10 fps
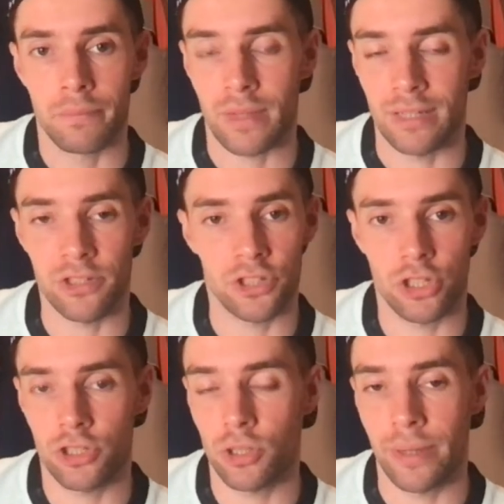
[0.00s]
It doesn't
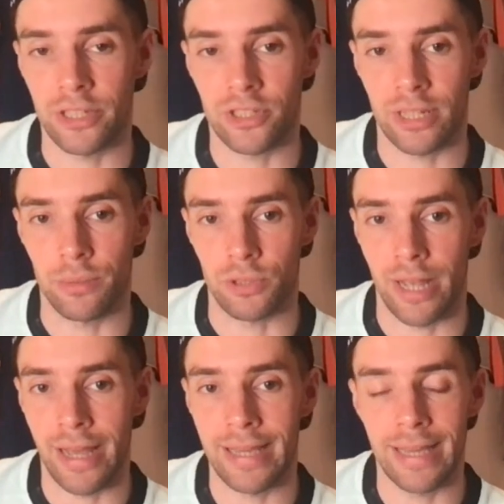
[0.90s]
suit his skill
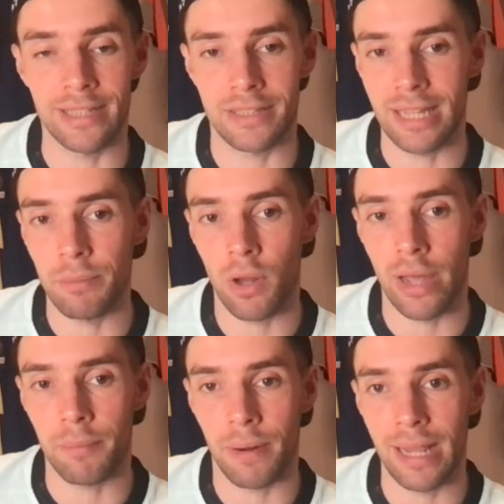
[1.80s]
set. He's a
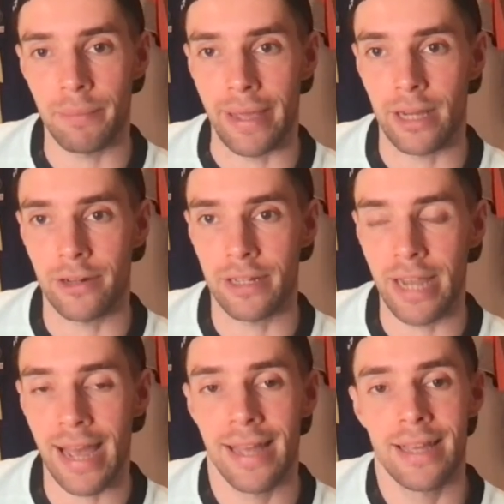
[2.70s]
deep-lying playmaker, and
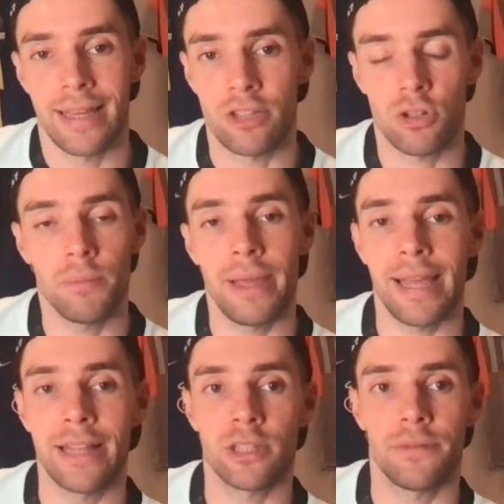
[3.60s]
yet he's trying to make
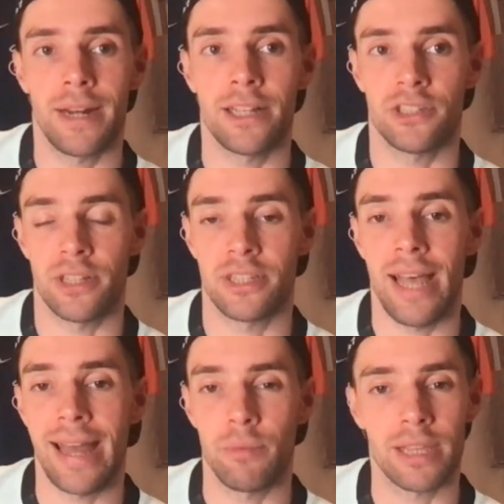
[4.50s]
Enzo Fernandez as a
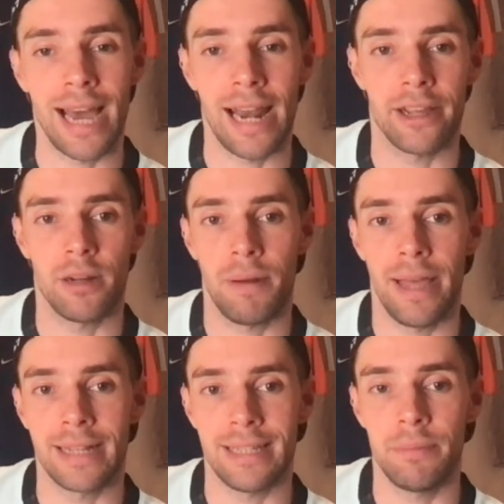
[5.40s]
10 with Gallagher
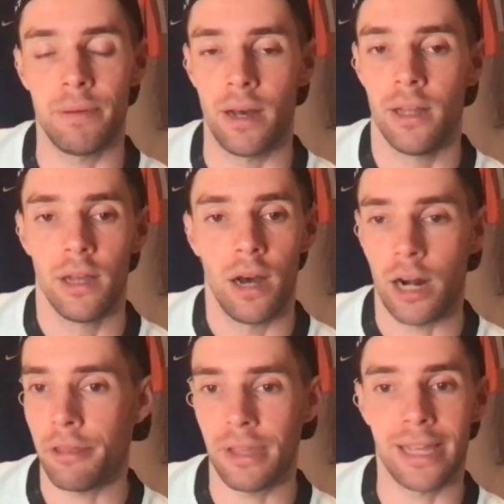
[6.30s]
playing deeper. I
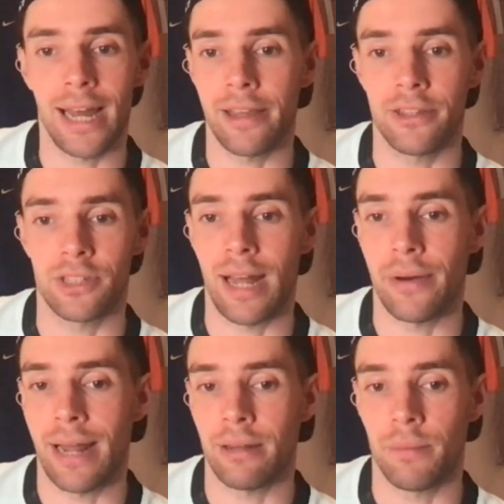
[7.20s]
don't think Gallagher's an
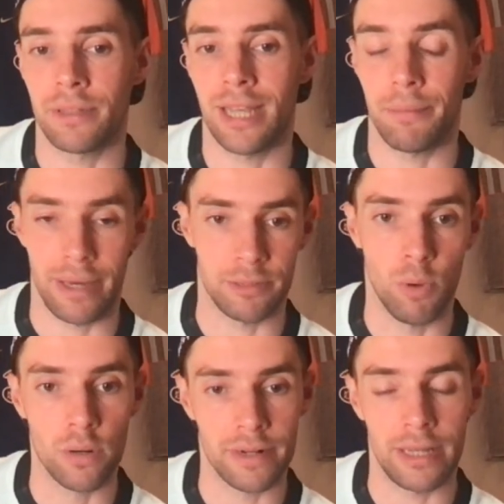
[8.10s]
out-and-out number 10, but he's
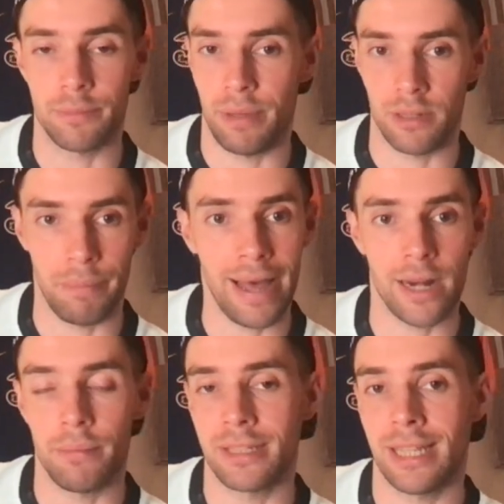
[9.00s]
a better
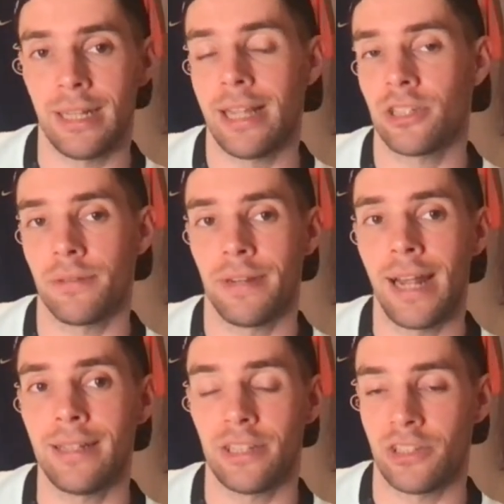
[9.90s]
number 10 than Enzo
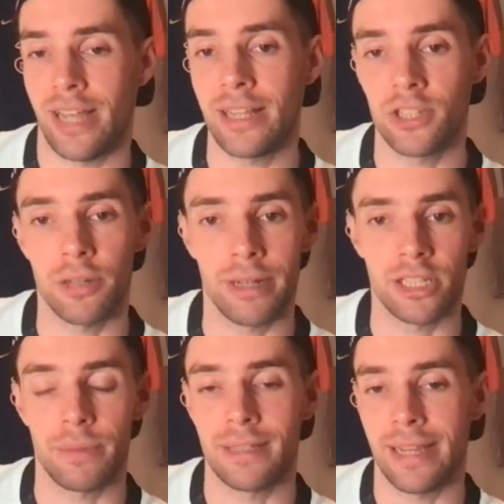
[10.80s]
Fernandez. Enzo needs
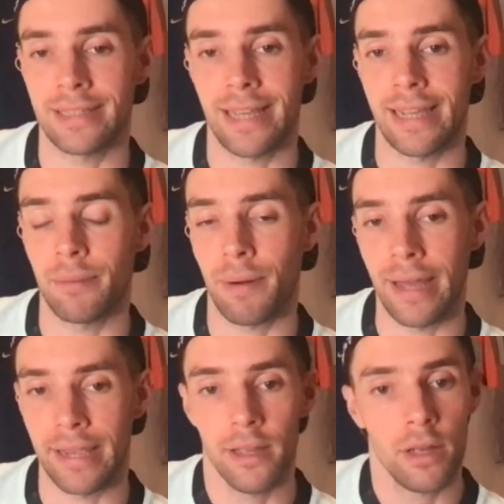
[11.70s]
to be dictating
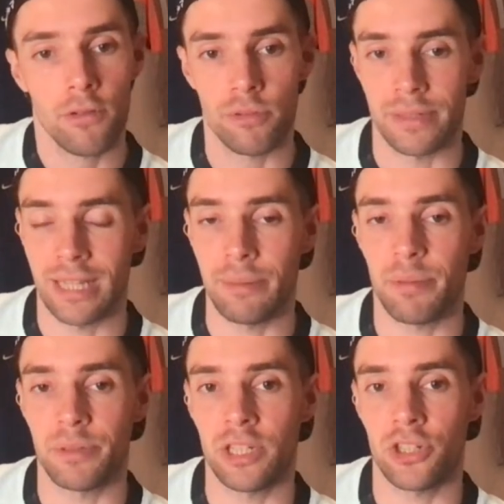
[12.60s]
play from a deeper
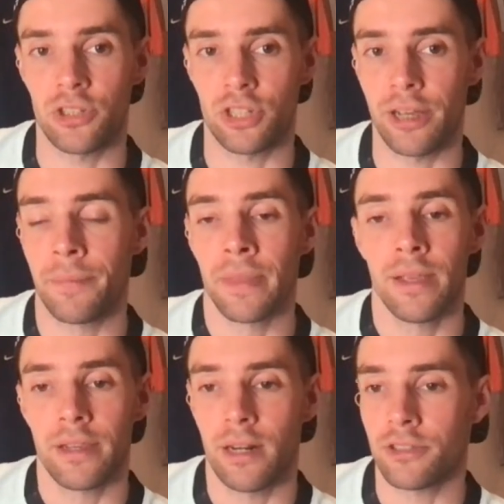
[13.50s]
position. So,
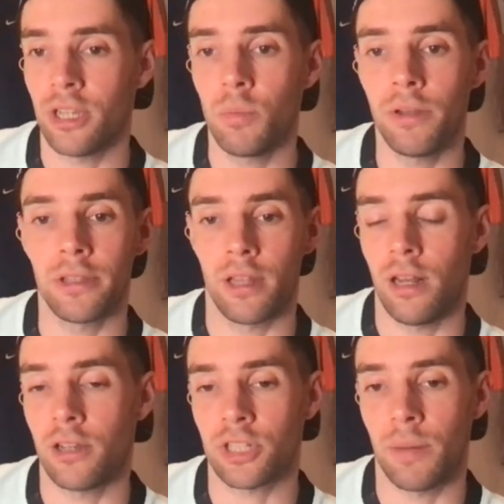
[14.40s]
there's no wonder that the
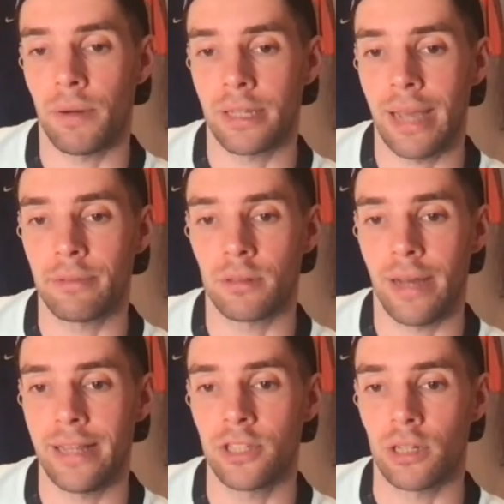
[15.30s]
last couple of games for
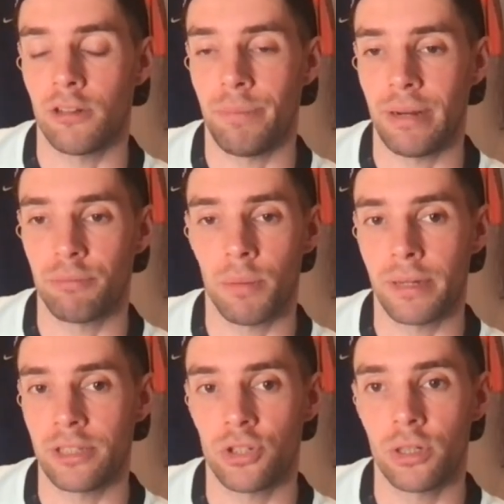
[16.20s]
Enzo have been
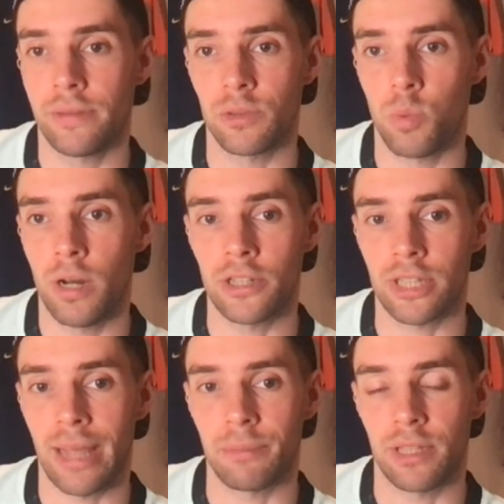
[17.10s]
probably two of his worst
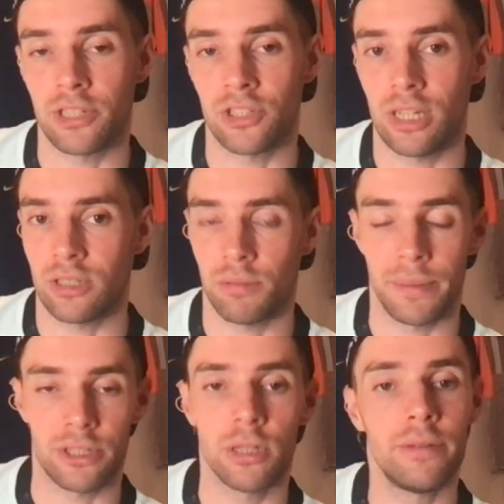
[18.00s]
games this season,
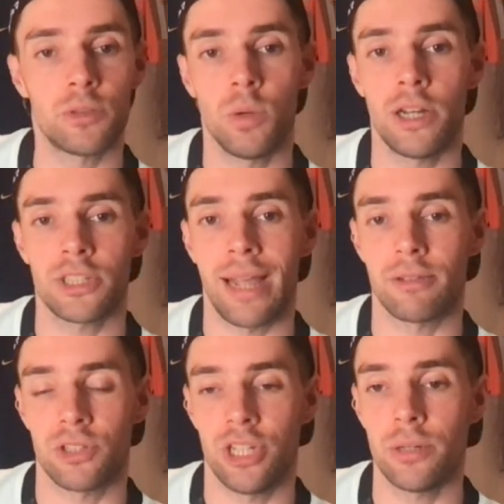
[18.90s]
probably two of his worst games
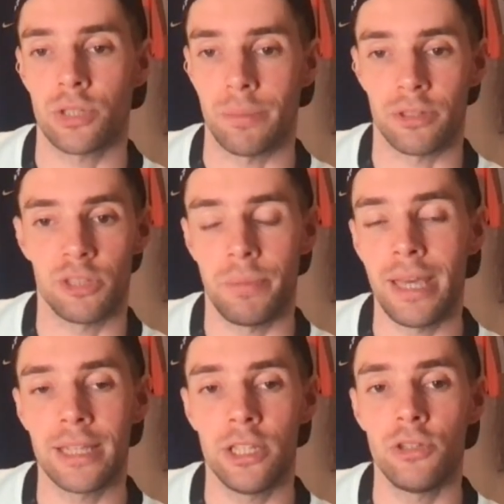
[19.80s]
for Chelsea, because he's
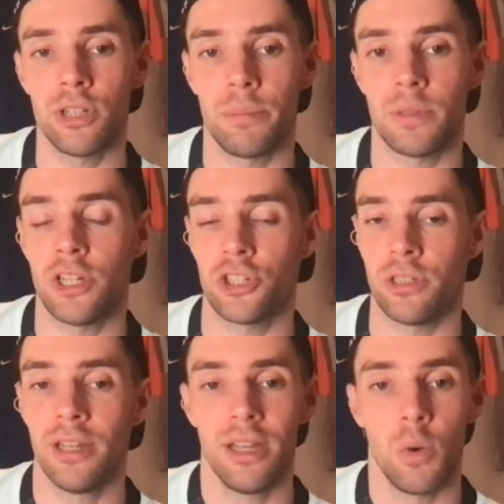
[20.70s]
being used in a position
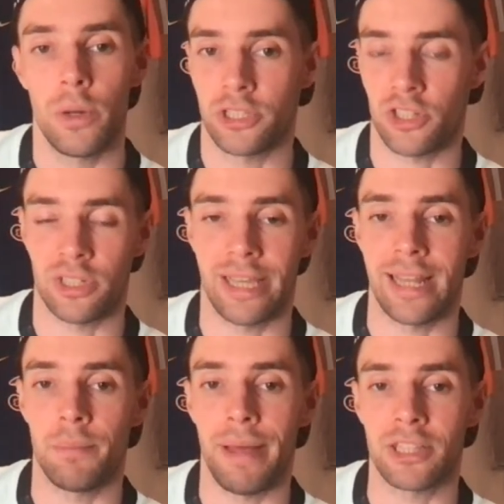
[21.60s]
which doesn't get
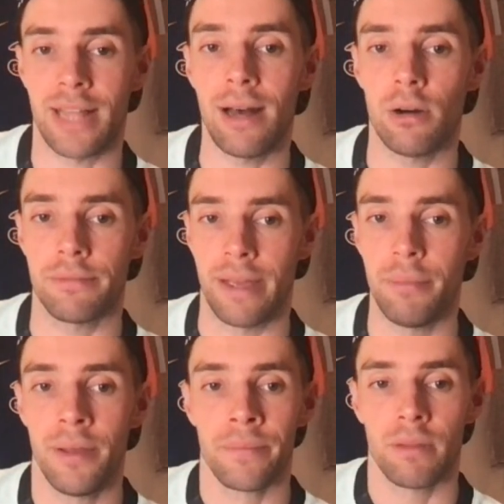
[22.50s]
the best out of him
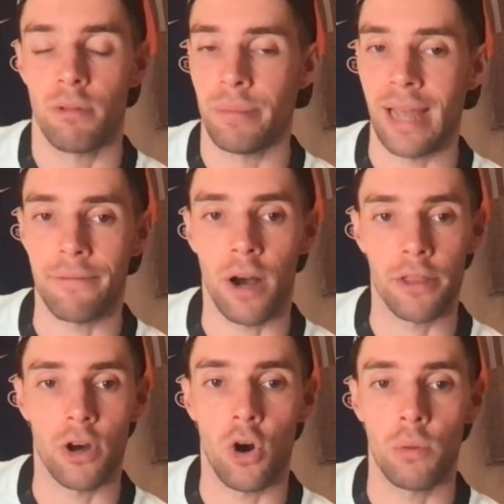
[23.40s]
when we have
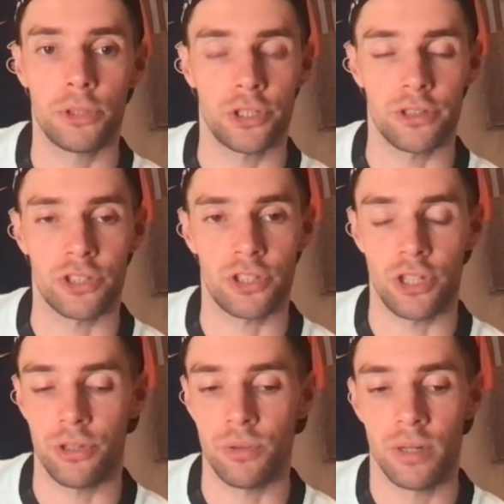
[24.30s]
other options
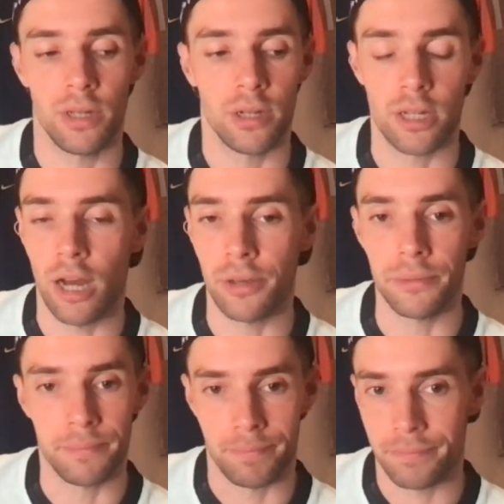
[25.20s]
to go
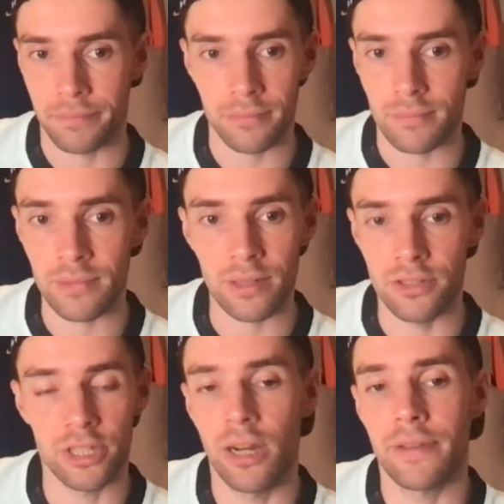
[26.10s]
in
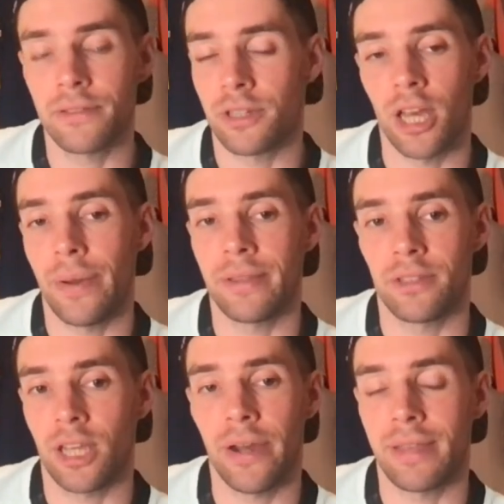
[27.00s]

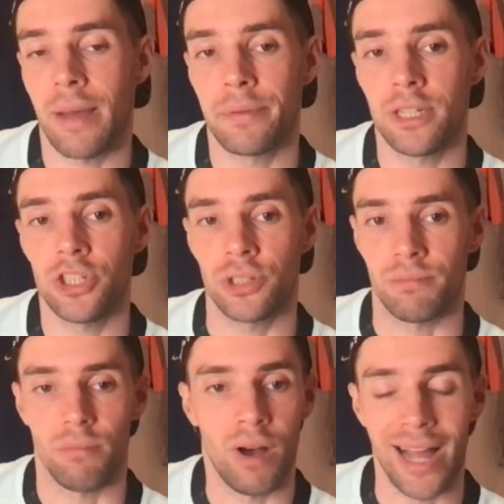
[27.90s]
that position.
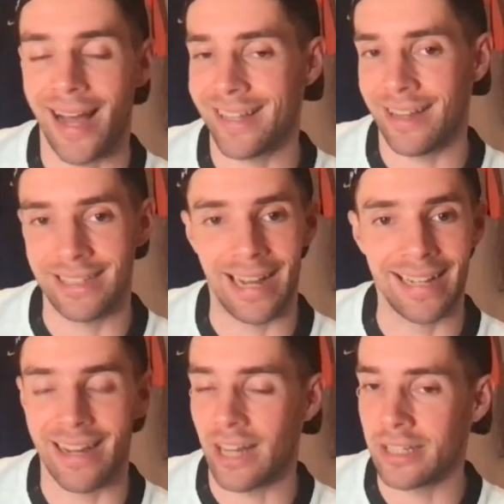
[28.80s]

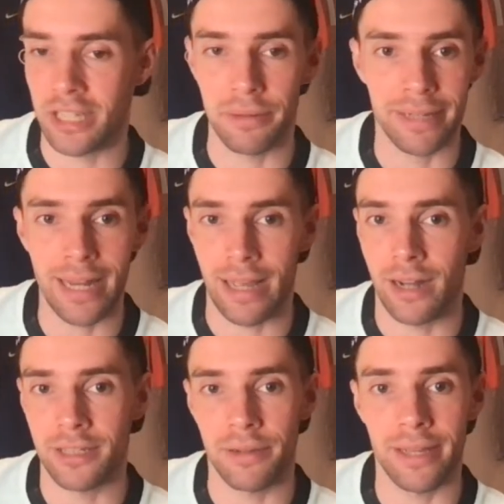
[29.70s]
I don't get
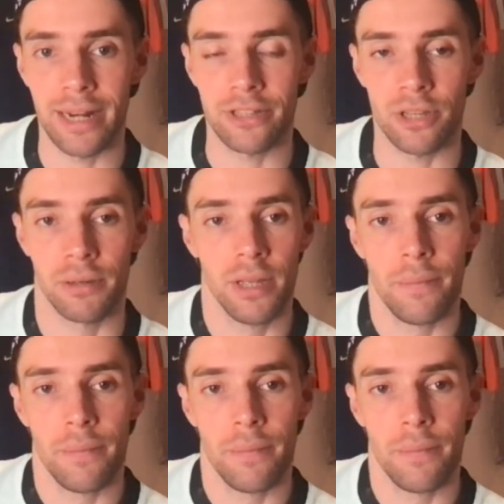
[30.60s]
it. So